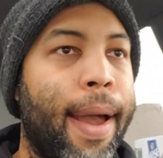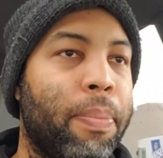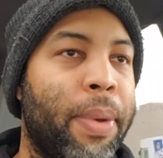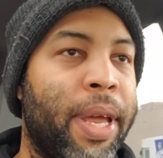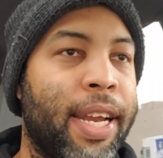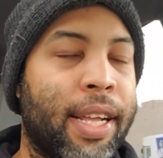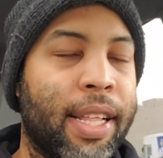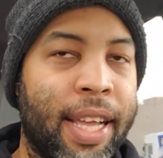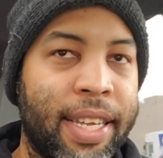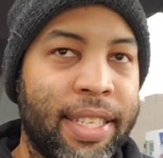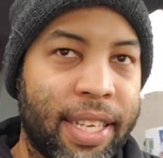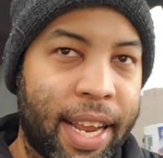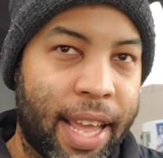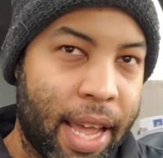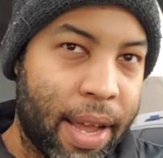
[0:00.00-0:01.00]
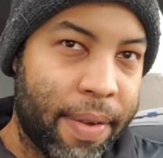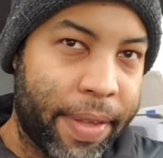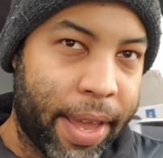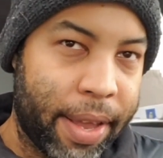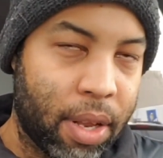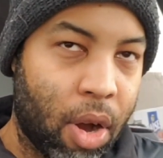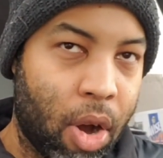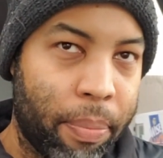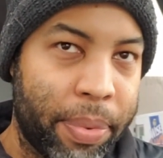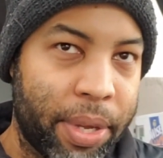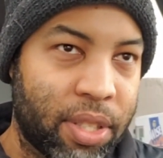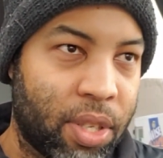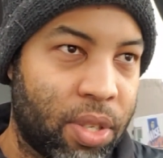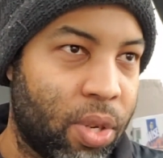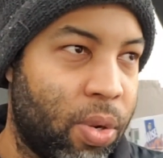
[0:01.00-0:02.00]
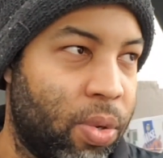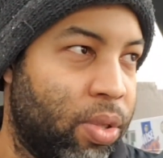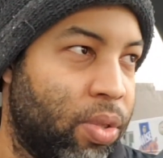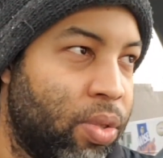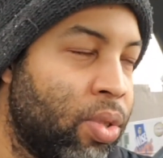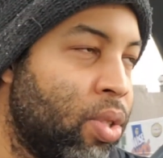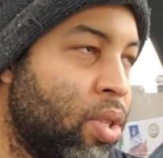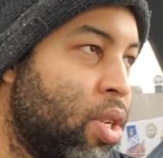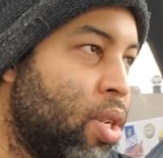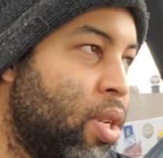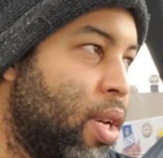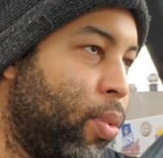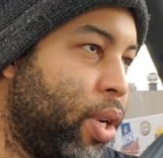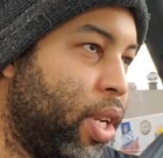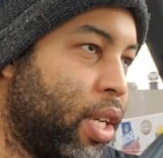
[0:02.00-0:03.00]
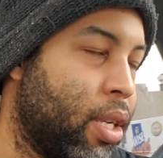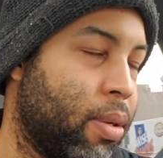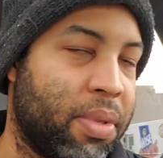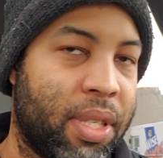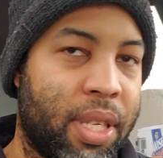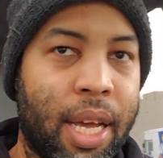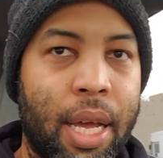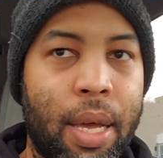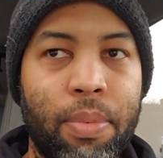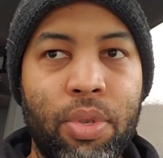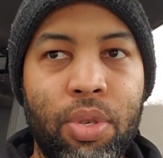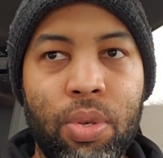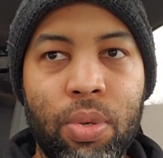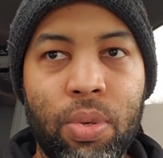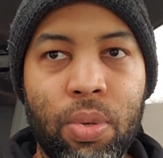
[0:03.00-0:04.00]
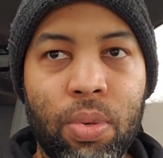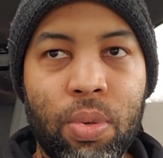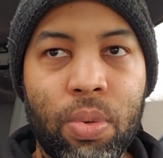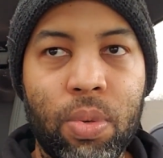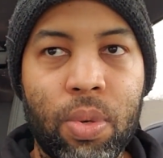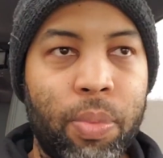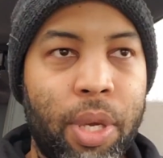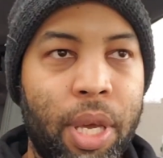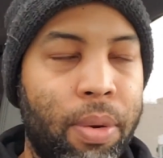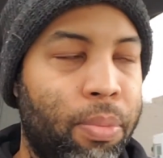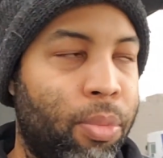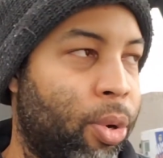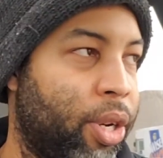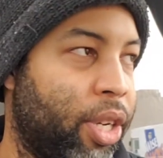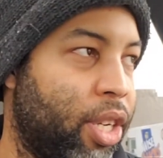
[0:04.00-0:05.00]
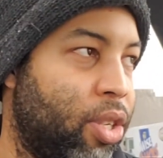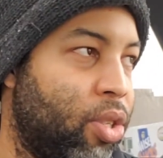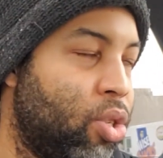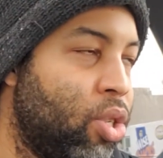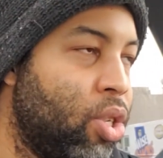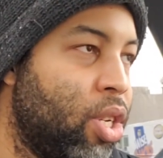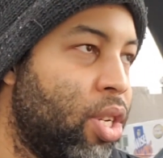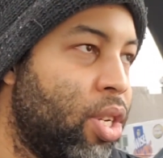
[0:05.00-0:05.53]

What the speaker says: Many clients that I have that are business owners, when it comes time to get a mortgage,